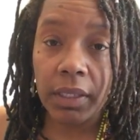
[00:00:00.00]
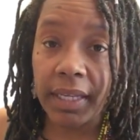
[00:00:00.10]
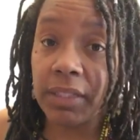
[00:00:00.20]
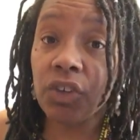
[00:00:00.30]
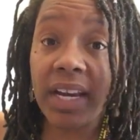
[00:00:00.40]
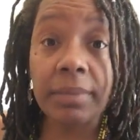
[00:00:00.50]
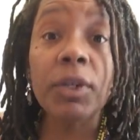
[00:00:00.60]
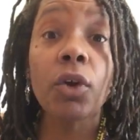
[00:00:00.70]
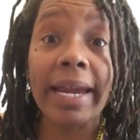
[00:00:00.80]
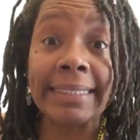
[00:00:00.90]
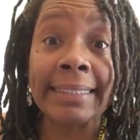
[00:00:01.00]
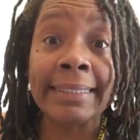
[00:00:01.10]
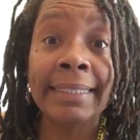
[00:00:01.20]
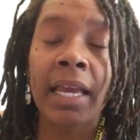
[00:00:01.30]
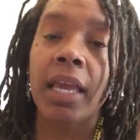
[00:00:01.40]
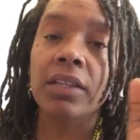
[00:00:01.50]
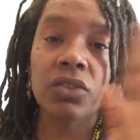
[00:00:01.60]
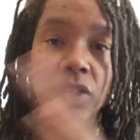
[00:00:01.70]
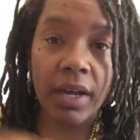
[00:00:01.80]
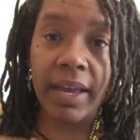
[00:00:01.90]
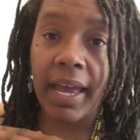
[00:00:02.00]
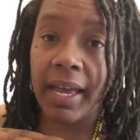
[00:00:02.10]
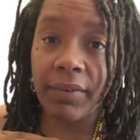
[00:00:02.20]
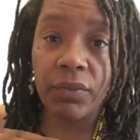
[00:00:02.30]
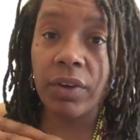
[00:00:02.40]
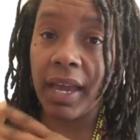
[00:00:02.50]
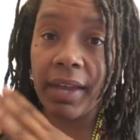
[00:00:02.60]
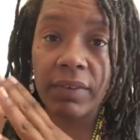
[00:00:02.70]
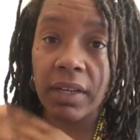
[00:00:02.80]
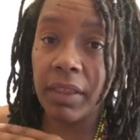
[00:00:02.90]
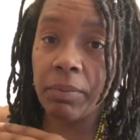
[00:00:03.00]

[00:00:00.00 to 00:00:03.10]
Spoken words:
it drives me crazy. And so I have another